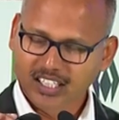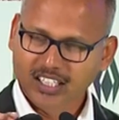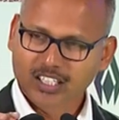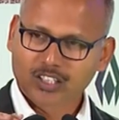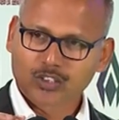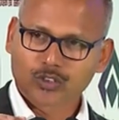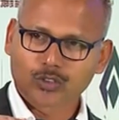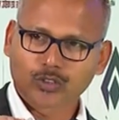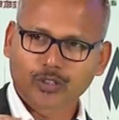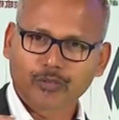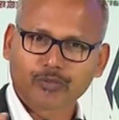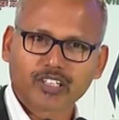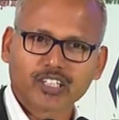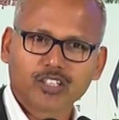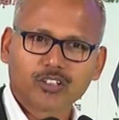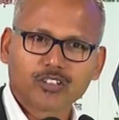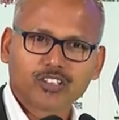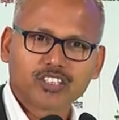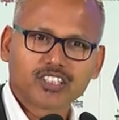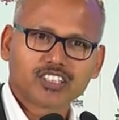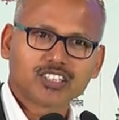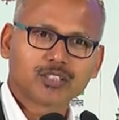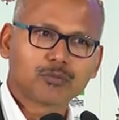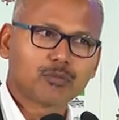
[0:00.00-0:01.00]
So even though
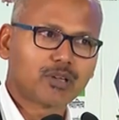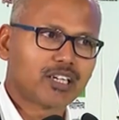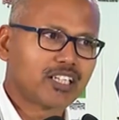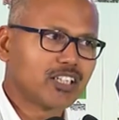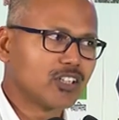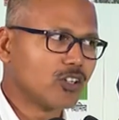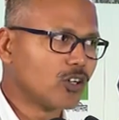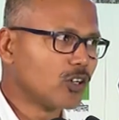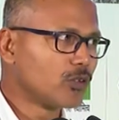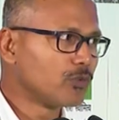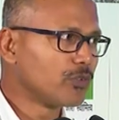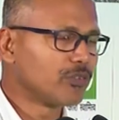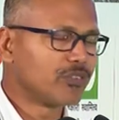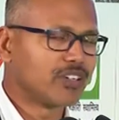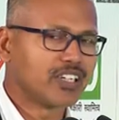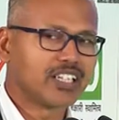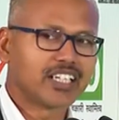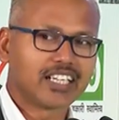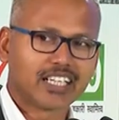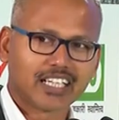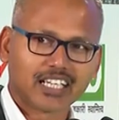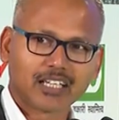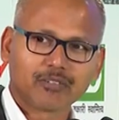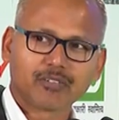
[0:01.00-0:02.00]
this might not be
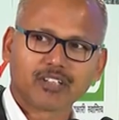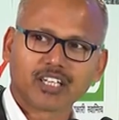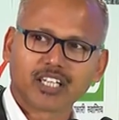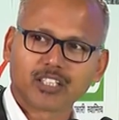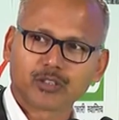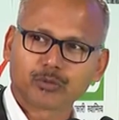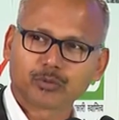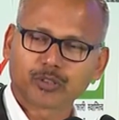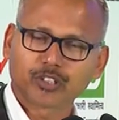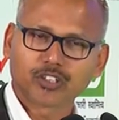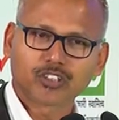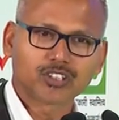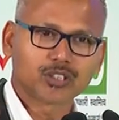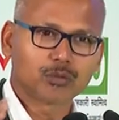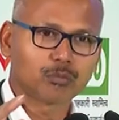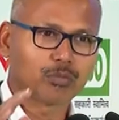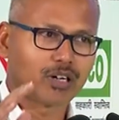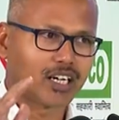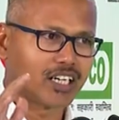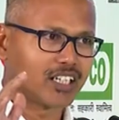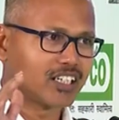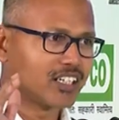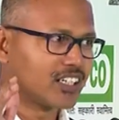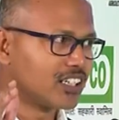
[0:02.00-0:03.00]
very relevant, as because the
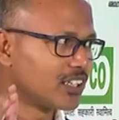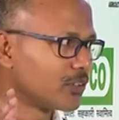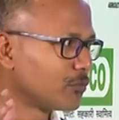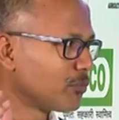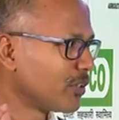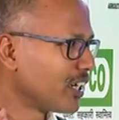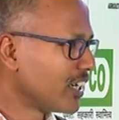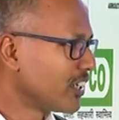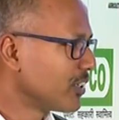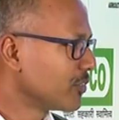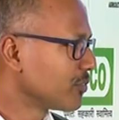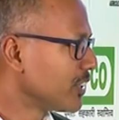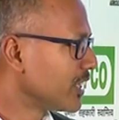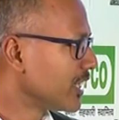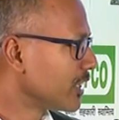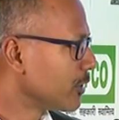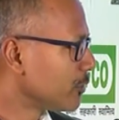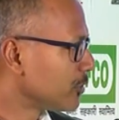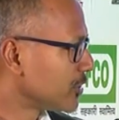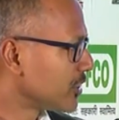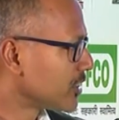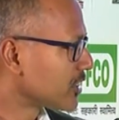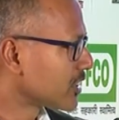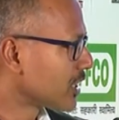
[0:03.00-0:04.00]
Bargarh biorefinery,
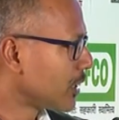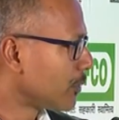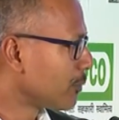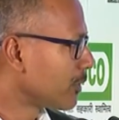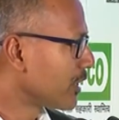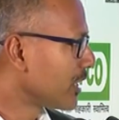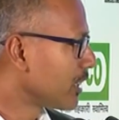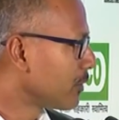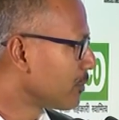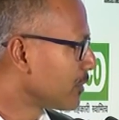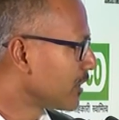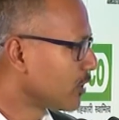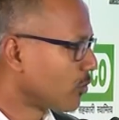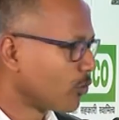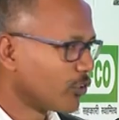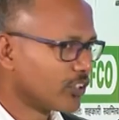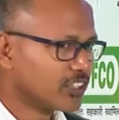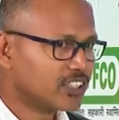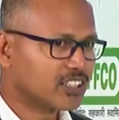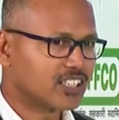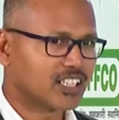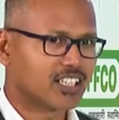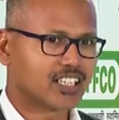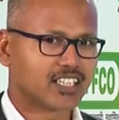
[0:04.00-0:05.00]
which is coming up in
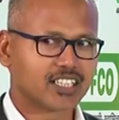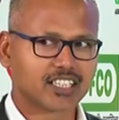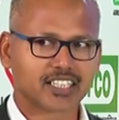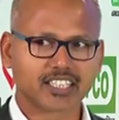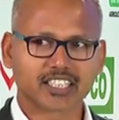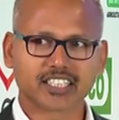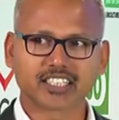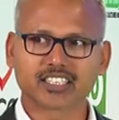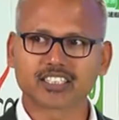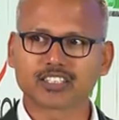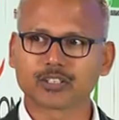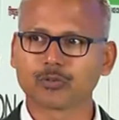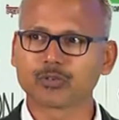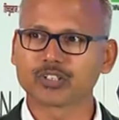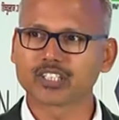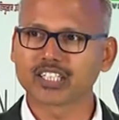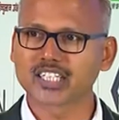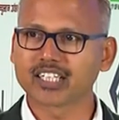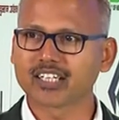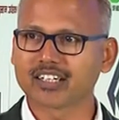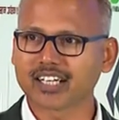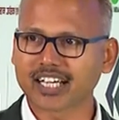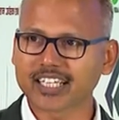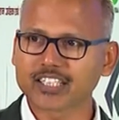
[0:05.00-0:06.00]
Odisha, that is
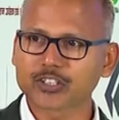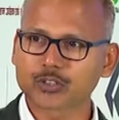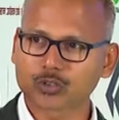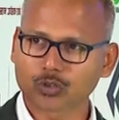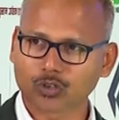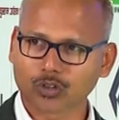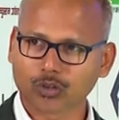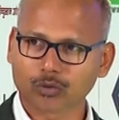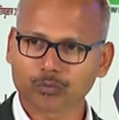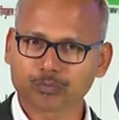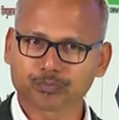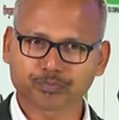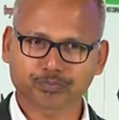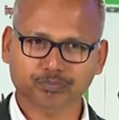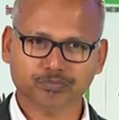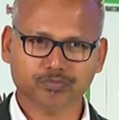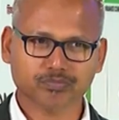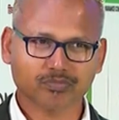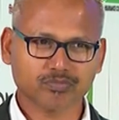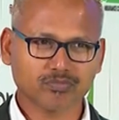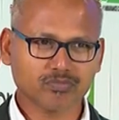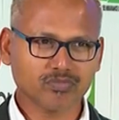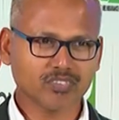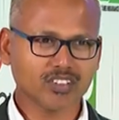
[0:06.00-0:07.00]
using rice straw.
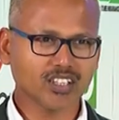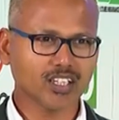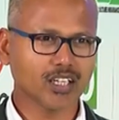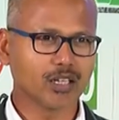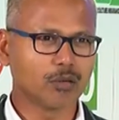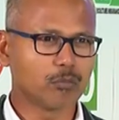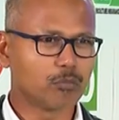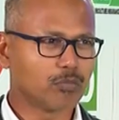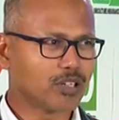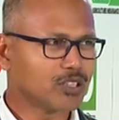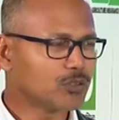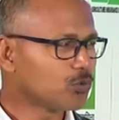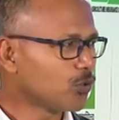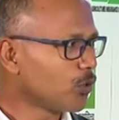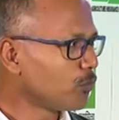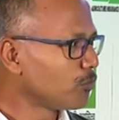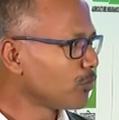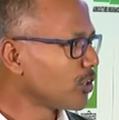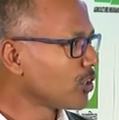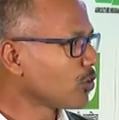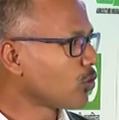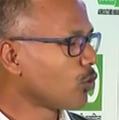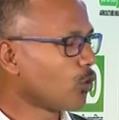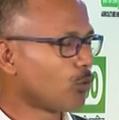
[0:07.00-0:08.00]
But from
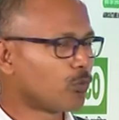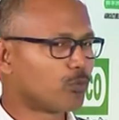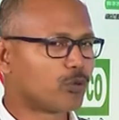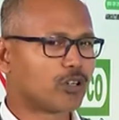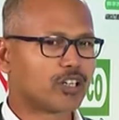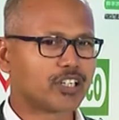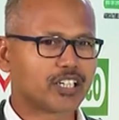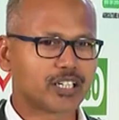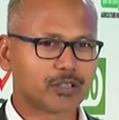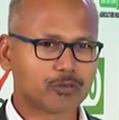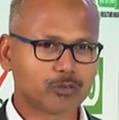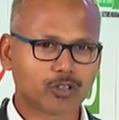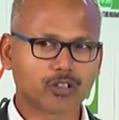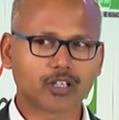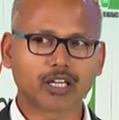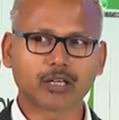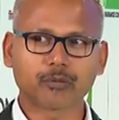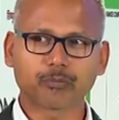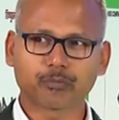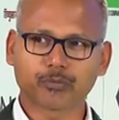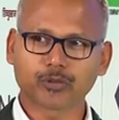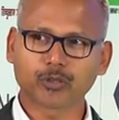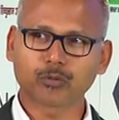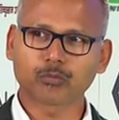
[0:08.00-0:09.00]
the cooperative or
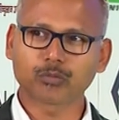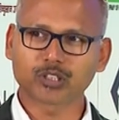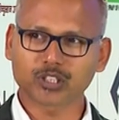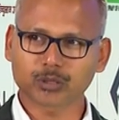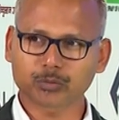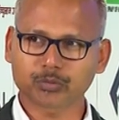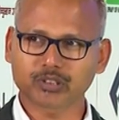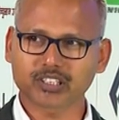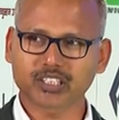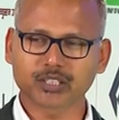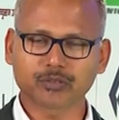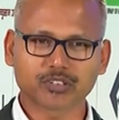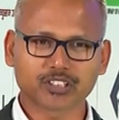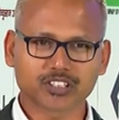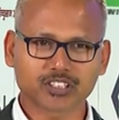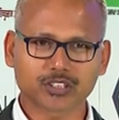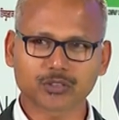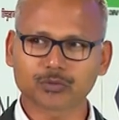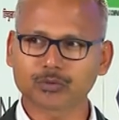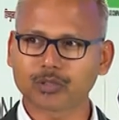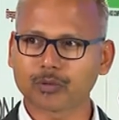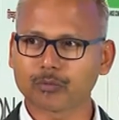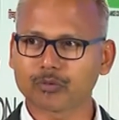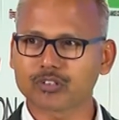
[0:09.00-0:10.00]
FPO perspective, this
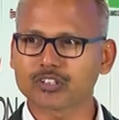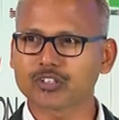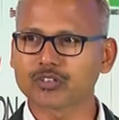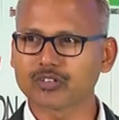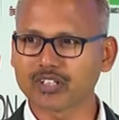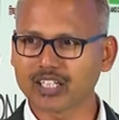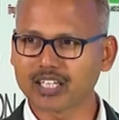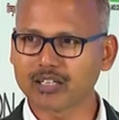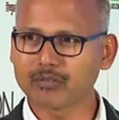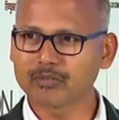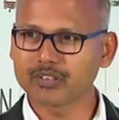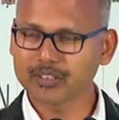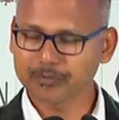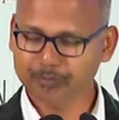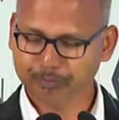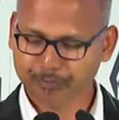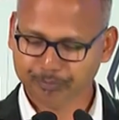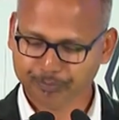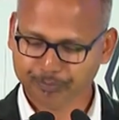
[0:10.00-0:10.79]
is very much relevant.